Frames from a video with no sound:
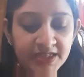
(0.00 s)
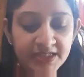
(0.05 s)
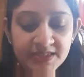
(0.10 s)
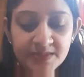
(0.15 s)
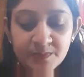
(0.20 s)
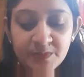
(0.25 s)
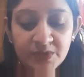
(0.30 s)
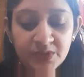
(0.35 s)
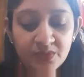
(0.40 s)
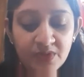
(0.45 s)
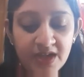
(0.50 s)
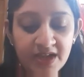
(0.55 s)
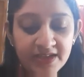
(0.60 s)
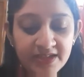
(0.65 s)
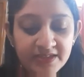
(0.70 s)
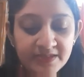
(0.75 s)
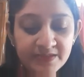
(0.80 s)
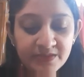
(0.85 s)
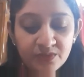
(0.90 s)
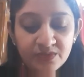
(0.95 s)
blue
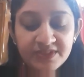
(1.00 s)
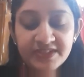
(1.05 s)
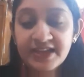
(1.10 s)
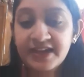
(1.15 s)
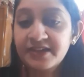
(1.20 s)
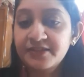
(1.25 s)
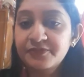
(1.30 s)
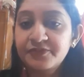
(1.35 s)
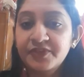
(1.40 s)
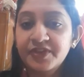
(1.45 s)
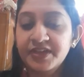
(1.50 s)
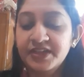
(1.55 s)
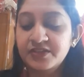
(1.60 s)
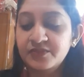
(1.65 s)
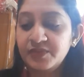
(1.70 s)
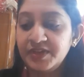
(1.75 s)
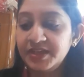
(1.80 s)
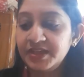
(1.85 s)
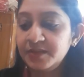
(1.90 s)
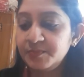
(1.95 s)
eyes so
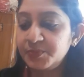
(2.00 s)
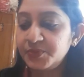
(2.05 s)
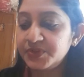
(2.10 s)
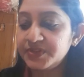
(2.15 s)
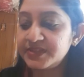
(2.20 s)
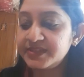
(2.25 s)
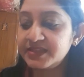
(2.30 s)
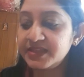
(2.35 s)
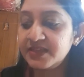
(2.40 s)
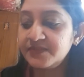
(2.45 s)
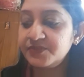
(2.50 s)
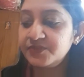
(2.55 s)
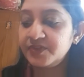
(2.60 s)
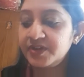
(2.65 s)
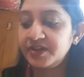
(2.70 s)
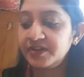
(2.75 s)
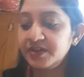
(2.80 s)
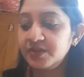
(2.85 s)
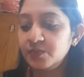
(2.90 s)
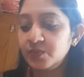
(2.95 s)
terrified when he perceived
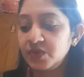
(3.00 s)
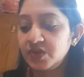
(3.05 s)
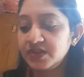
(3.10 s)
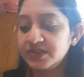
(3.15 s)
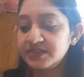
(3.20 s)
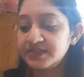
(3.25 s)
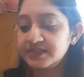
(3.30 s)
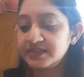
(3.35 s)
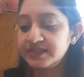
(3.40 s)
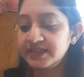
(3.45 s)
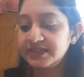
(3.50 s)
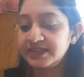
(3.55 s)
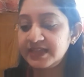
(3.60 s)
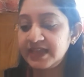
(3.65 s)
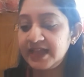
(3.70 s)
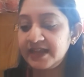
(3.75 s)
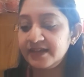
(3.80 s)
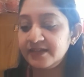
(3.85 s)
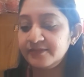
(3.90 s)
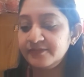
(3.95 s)
where he was, that
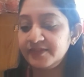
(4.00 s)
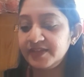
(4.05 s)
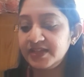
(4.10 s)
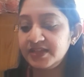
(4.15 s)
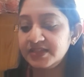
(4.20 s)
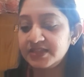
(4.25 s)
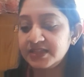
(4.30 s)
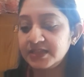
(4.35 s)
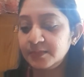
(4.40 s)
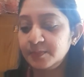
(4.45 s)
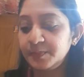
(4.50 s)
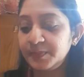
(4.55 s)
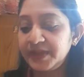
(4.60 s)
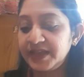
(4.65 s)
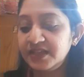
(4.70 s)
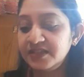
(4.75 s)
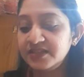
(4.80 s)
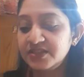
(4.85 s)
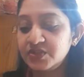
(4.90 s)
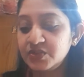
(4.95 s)
Hannah felt
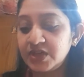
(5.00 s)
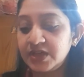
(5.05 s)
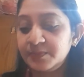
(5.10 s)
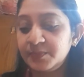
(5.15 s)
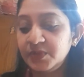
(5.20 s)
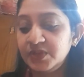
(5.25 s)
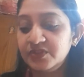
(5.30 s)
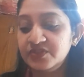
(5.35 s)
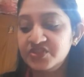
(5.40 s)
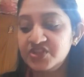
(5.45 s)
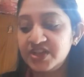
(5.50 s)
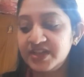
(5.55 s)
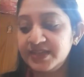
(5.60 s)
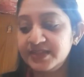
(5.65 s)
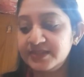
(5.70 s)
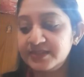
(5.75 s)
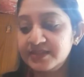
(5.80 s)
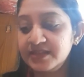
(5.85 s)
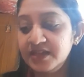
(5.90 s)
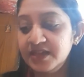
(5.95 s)
compelled to
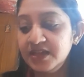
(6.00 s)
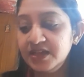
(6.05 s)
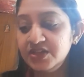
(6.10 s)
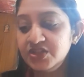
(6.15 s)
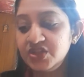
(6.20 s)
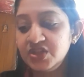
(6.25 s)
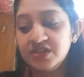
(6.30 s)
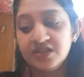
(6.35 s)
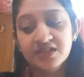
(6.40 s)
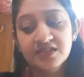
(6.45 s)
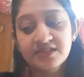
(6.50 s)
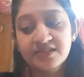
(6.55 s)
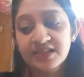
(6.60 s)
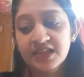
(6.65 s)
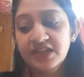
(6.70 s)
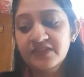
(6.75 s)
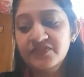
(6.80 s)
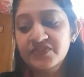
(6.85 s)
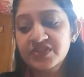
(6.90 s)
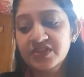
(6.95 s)
apologize. She
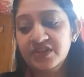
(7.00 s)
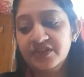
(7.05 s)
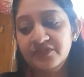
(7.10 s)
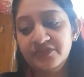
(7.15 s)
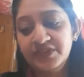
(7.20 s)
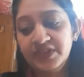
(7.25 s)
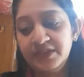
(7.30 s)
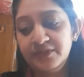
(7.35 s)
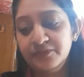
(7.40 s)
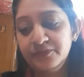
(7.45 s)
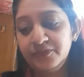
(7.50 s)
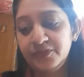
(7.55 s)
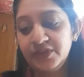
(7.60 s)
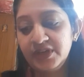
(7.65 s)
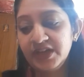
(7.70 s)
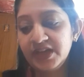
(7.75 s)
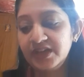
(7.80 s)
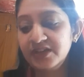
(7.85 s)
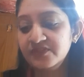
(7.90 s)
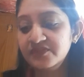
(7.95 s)
herself served him, for
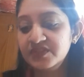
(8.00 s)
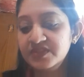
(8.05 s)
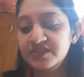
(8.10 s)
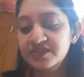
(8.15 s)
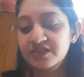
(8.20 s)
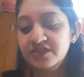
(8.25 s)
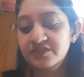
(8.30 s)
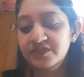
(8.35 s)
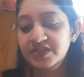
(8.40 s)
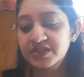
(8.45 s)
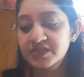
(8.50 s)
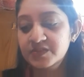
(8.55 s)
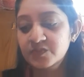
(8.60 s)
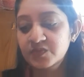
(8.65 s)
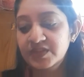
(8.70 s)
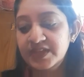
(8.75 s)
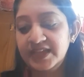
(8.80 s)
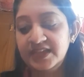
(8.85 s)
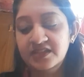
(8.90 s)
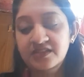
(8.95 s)
none of the servants
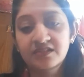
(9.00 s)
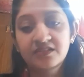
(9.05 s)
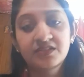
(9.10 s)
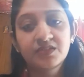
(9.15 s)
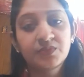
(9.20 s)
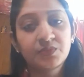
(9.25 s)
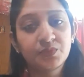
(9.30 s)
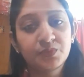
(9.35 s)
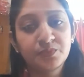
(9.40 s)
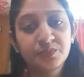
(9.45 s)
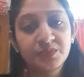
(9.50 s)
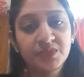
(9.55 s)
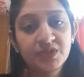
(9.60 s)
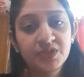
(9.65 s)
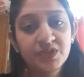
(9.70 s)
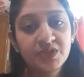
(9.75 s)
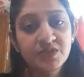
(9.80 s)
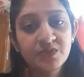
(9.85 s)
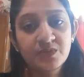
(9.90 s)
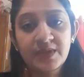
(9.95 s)
would enter the room.
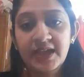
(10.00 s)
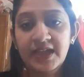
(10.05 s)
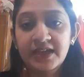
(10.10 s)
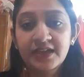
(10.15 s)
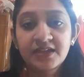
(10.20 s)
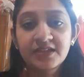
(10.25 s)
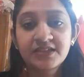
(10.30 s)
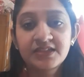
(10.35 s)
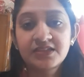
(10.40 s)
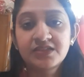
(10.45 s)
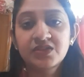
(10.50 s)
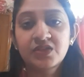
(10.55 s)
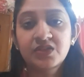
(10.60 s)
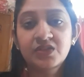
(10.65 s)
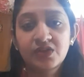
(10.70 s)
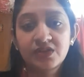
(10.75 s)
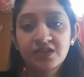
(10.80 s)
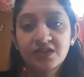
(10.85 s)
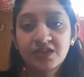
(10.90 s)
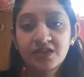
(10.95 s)
So Hannah did
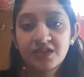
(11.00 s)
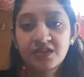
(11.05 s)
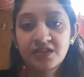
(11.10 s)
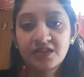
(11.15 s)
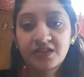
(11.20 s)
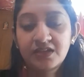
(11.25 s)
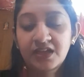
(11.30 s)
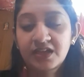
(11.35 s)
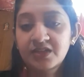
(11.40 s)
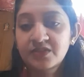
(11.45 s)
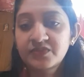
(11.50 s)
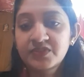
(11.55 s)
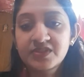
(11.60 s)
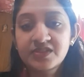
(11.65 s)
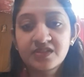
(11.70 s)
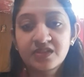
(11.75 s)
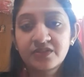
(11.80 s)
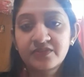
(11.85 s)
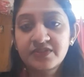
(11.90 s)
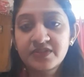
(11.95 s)
all. None of the
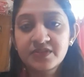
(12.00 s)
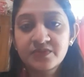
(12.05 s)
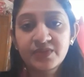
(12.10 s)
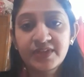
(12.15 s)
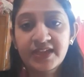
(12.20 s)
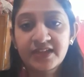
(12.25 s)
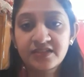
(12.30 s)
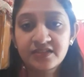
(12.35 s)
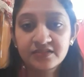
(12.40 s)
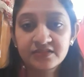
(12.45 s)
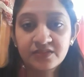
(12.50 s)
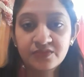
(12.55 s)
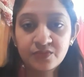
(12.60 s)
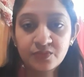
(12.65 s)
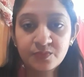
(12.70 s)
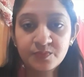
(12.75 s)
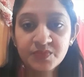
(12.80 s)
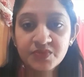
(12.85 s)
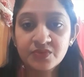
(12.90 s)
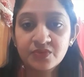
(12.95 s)
servants would enter the
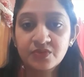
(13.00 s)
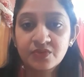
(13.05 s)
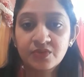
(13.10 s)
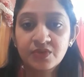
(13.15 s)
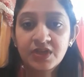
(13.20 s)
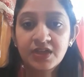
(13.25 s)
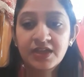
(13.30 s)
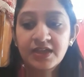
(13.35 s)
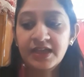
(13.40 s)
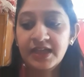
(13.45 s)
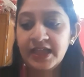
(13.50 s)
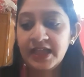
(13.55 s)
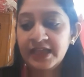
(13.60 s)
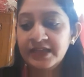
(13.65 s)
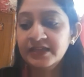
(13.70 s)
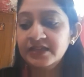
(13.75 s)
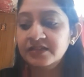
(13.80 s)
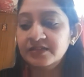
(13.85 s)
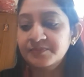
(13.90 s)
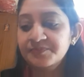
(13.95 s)
room, so
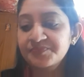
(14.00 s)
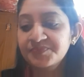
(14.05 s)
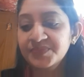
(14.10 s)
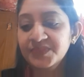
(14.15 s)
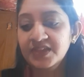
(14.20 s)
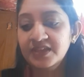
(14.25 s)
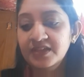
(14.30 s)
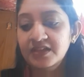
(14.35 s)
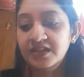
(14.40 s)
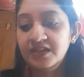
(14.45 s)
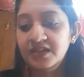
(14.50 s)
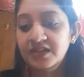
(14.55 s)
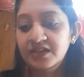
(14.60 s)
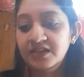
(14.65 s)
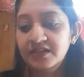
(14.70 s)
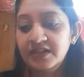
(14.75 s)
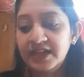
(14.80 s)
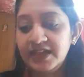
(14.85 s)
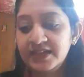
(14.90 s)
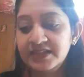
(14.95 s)
Hannah
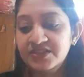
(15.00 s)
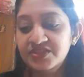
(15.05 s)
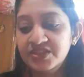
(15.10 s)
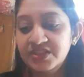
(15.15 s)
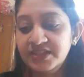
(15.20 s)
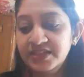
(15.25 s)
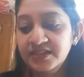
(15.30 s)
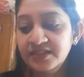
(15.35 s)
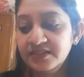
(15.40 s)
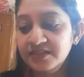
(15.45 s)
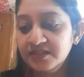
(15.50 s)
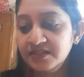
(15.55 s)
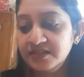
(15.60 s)
actually